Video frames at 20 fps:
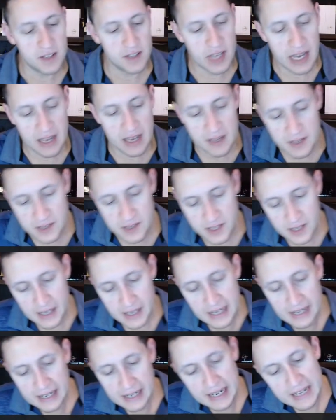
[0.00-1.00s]
says
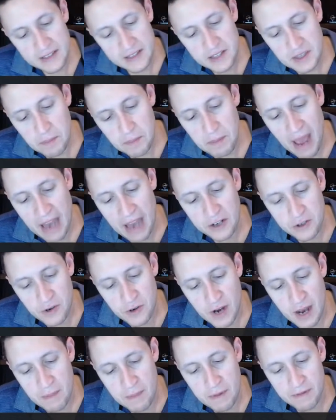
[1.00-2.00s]
Against the
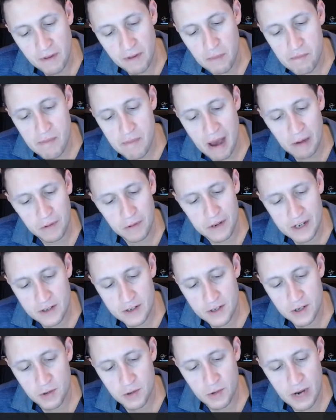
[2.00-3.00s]
backdrop of a
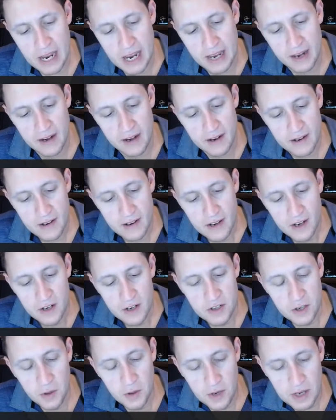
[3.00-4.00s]
mountainous terrain,
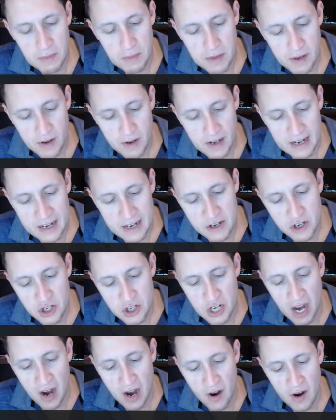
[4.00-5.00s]
two communities
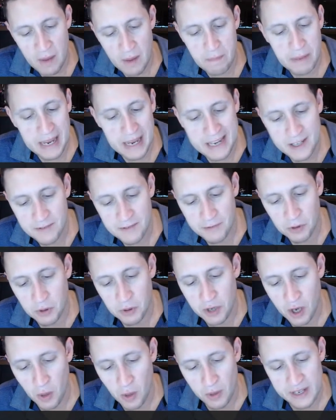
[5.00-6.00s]
share a
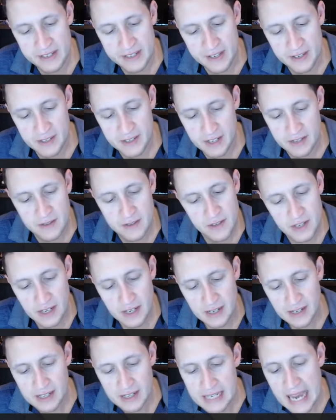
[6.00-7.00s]
peaceful coexistence.